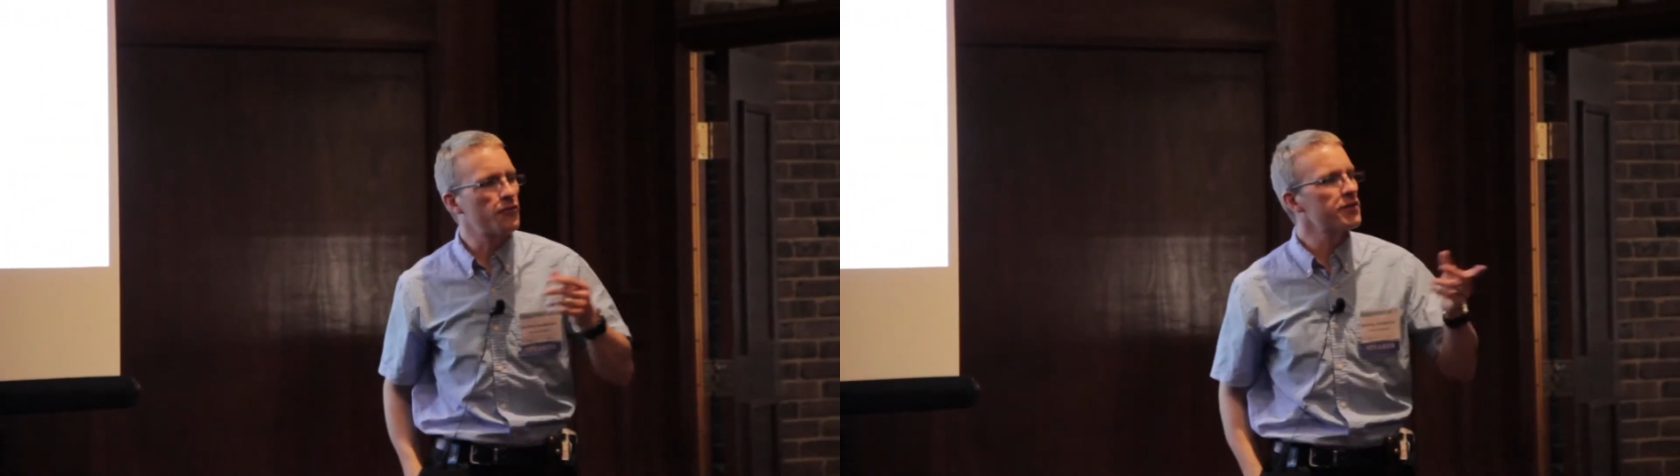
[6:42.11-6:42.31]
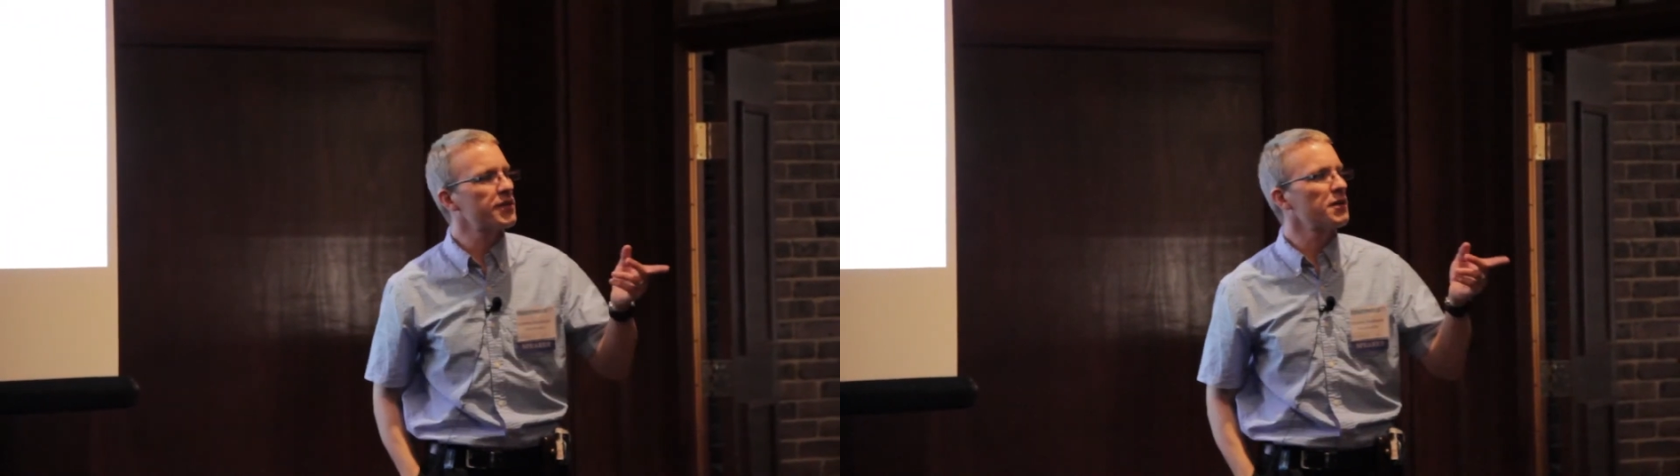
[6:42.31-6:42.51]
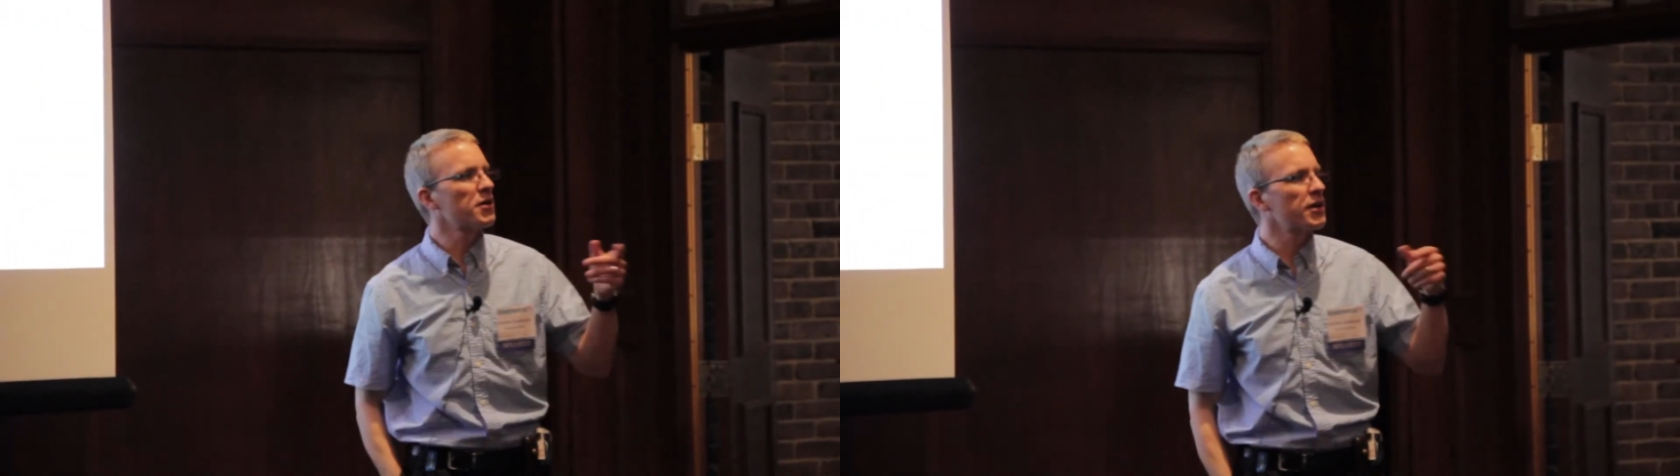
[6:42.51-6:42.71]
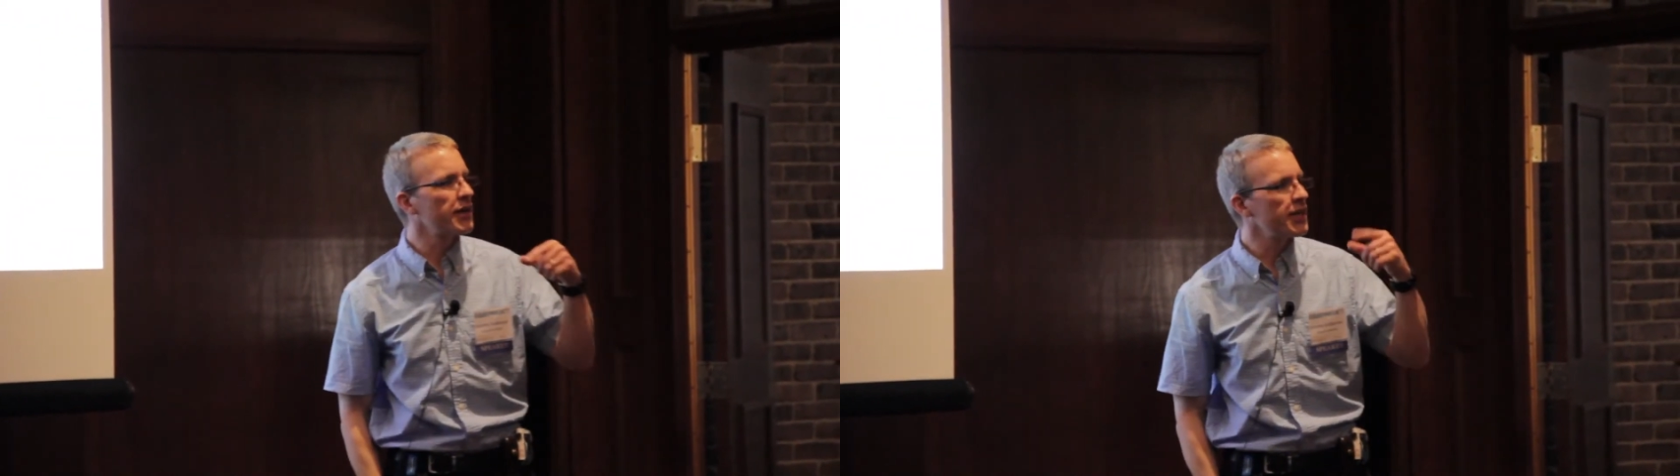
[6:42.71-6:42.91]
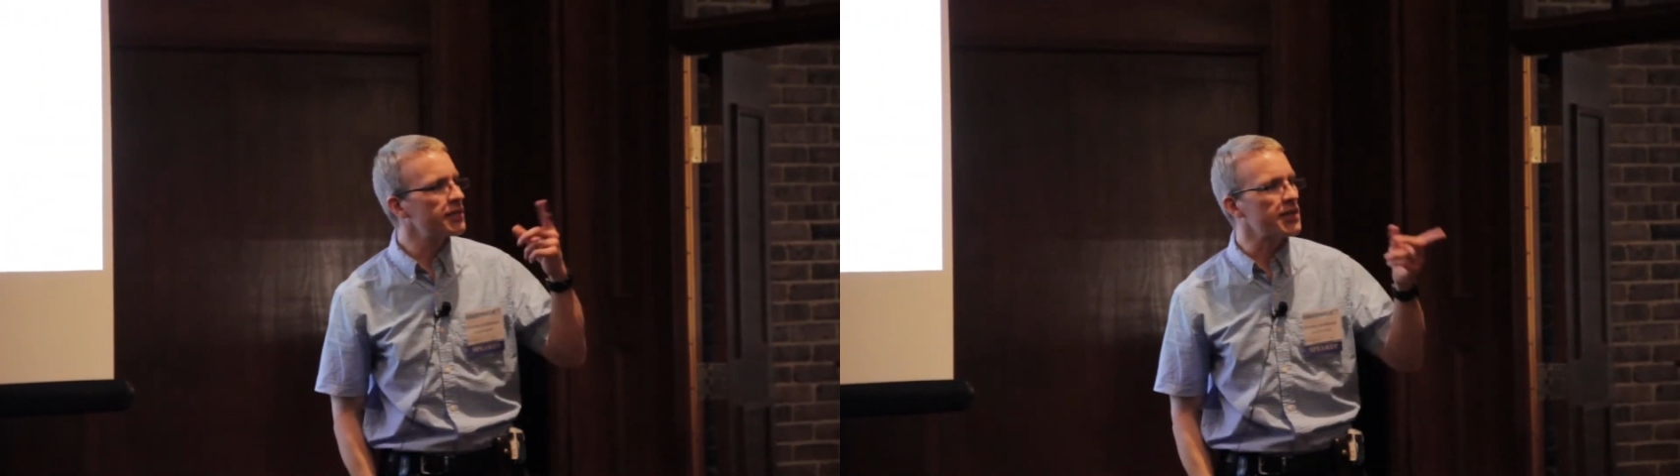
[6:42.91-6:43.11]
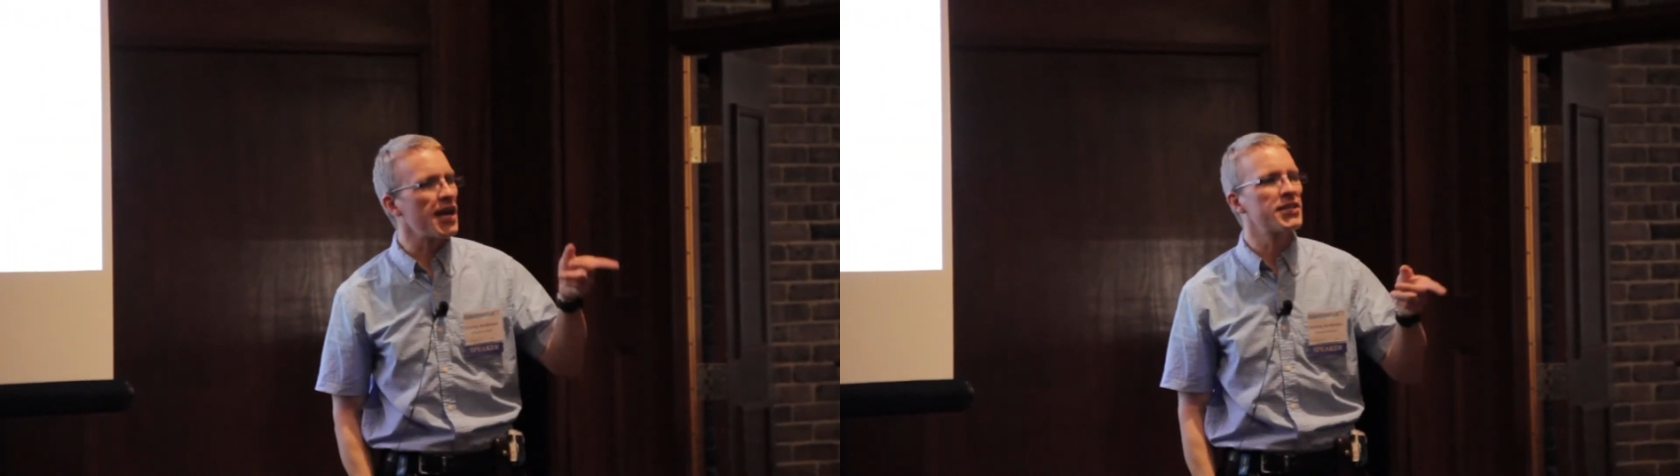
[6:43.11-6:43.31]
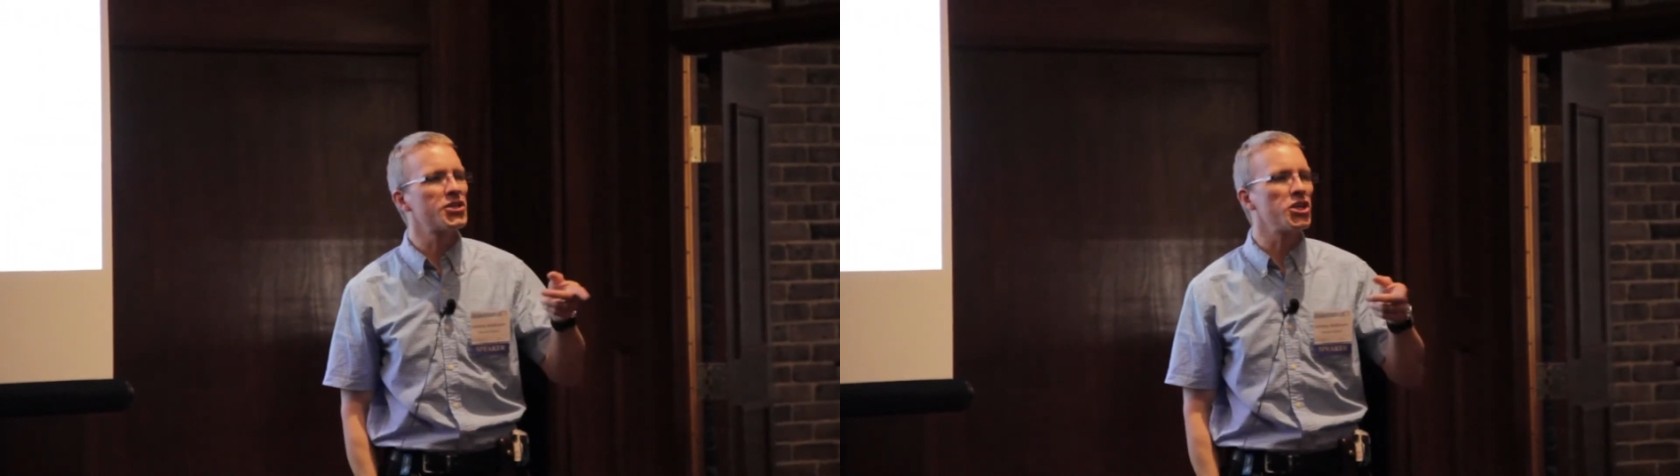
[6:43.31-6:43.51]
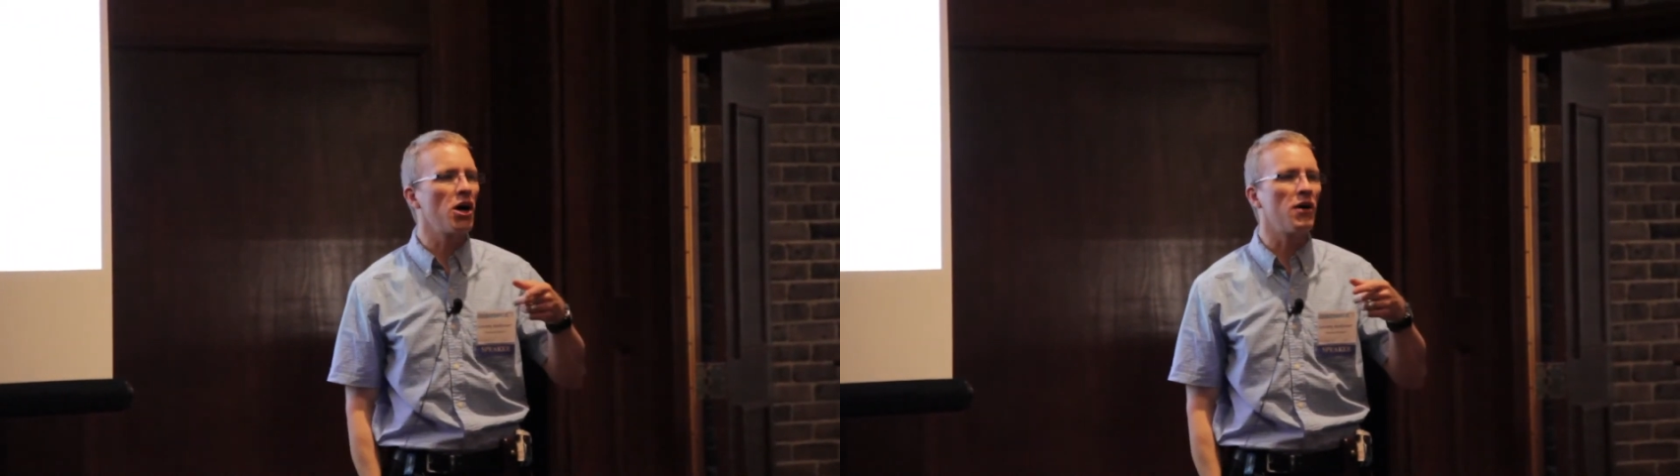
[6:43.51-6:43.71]
first thing we're going to need is an
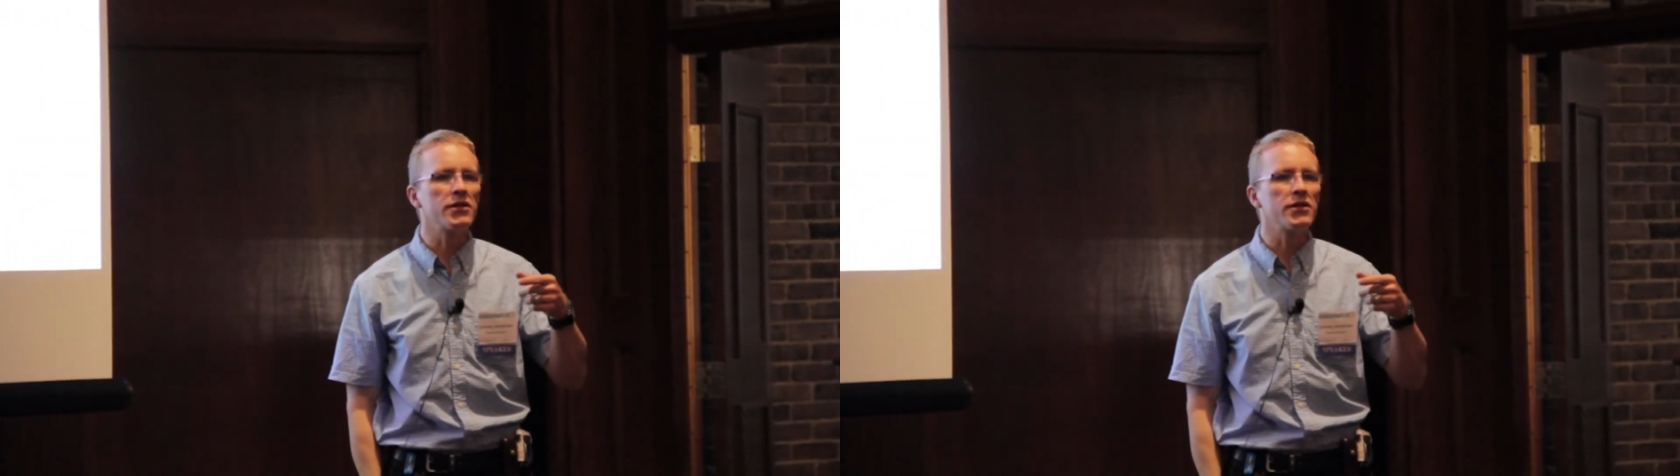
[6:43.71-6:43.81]
ACO.